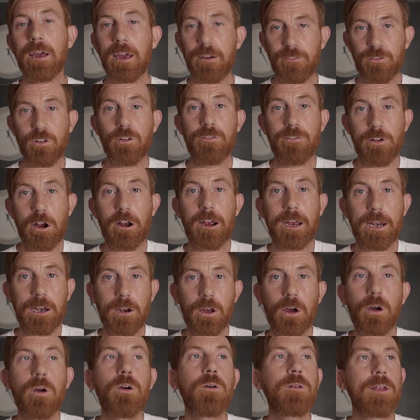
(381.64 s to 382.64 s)
If you're very
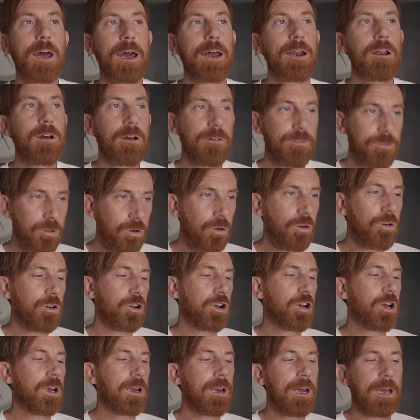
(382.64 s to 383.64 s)
new, then of
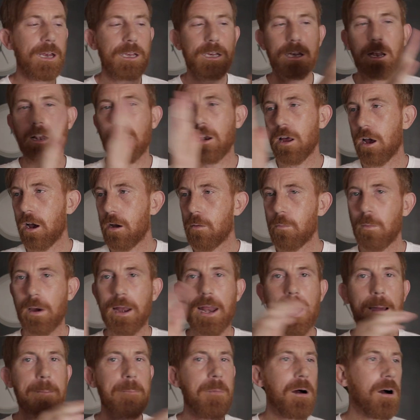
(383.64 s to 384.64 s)
course you need to learn where
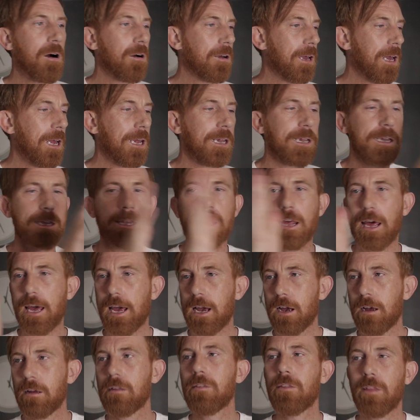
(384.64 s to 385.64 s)
that mark is.
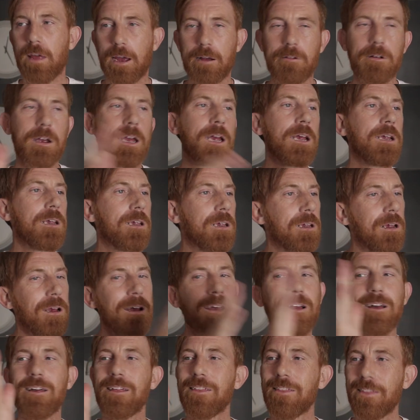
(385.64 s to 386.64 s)
There it is,
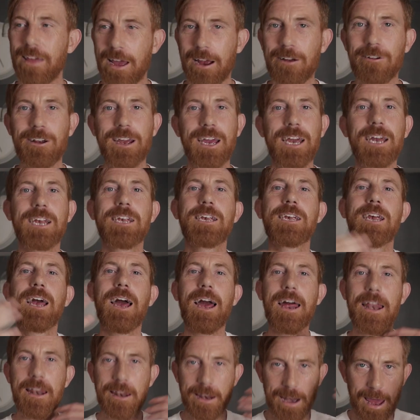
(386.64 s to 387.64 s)
there it is,
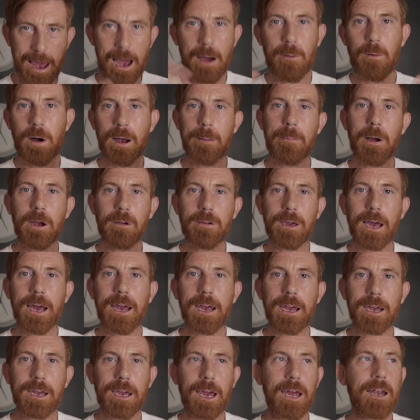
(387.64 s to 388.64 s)
and now I'm
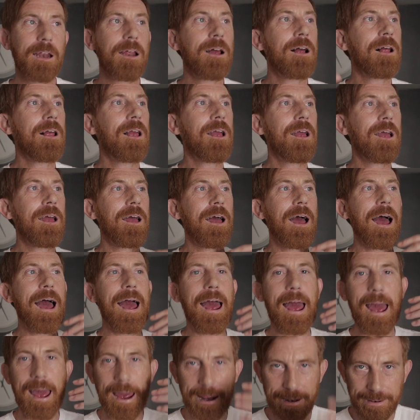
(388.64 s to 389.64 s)
okay again.
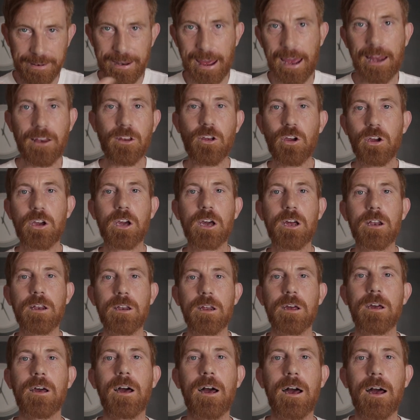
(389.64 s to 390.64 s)
And then you
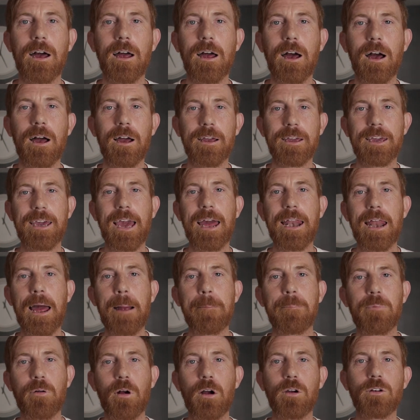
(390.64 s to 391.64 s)
can get
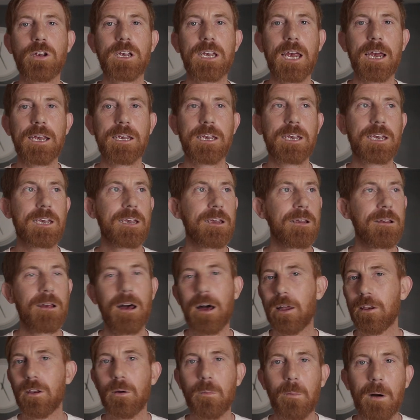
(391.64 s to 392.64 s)
that process
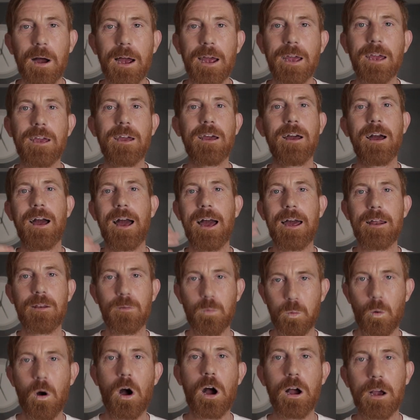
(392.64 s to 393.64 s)
underway and
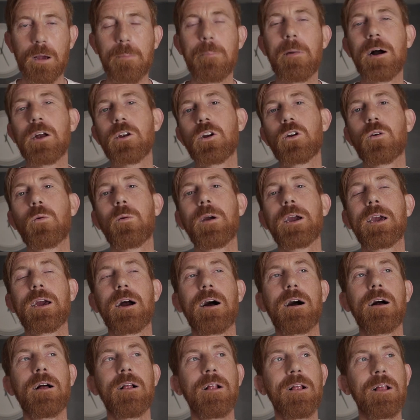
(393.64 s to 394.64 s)
work much
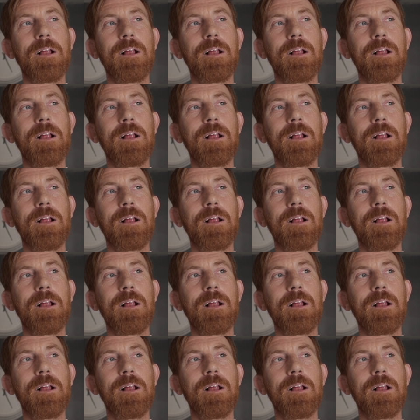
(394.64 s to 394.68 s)
quicker.